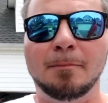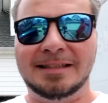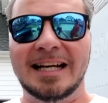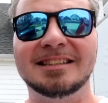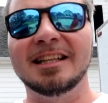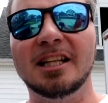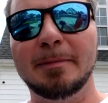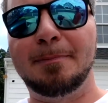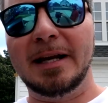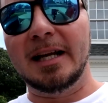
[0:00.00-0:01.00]
Potentially
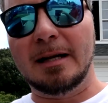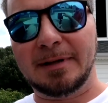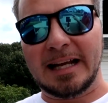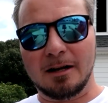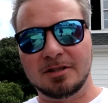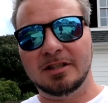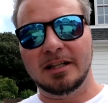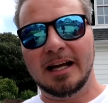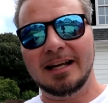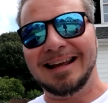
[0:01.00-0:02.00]
gonna be picking up a couch
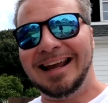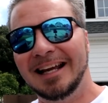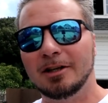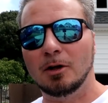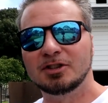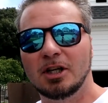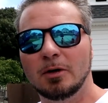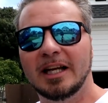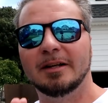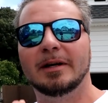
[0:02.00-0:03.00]
today and
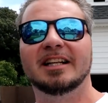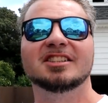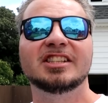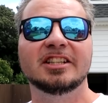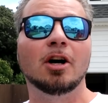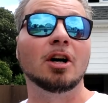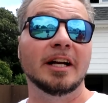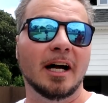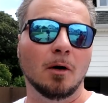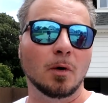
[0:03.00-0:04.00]
also getting ready to see
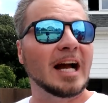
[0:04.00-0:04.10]
Darnell.